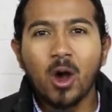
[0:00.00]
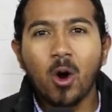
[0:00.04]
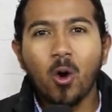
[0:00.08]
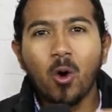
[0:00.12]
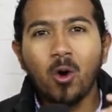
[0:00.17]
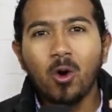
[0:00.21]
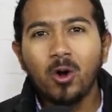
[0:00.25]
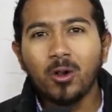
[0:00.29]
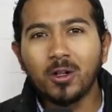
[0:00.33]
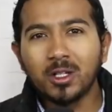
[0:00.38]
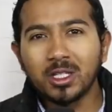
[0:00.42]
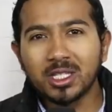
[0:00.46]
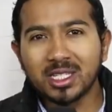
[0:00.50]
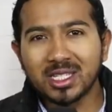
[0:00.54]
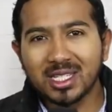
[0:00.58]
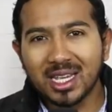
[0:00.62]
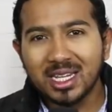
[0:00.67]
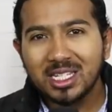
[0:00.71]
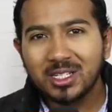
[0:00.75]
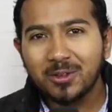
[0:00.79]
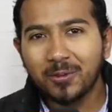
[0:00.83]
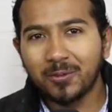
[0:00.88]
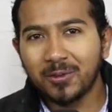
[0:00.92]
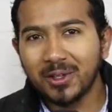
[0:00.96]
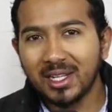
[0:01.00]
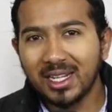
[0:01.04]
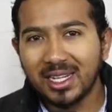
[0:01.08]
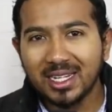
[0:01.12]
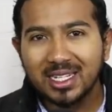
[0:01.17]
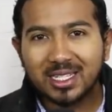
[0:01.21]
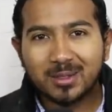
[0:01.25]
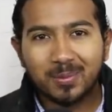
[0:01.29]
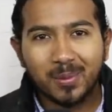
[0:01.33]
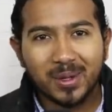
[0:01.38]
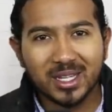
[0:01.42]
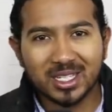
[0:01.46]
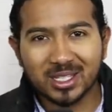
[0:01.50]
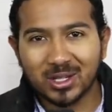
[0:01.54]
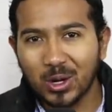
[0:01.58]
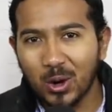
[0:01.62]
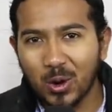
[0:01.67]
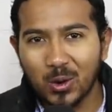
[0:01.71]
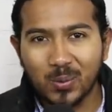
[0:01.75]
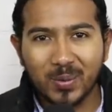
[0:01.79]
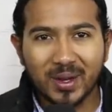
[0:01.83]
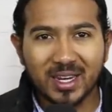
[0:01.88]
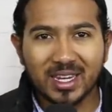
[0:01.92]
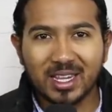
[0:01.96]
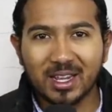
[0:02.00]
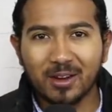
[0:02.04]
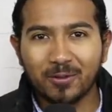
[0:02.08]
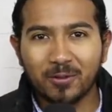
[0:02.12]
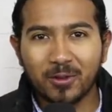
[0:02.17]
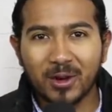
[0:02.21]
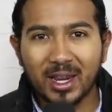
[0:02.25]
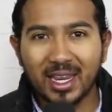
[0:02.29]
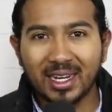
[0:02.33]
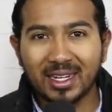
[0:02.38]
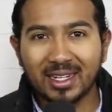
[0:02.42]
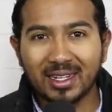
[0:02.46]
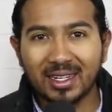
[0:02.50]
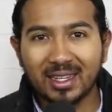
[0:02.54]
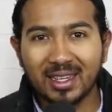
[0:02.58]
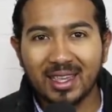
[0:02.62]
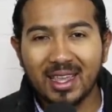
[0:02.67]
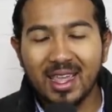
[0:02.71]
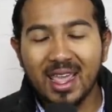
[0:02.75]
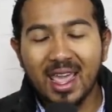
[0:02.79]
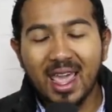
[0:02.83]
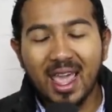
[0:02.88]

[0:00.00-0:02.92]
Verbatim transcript: All such feelings must go, my dear friend.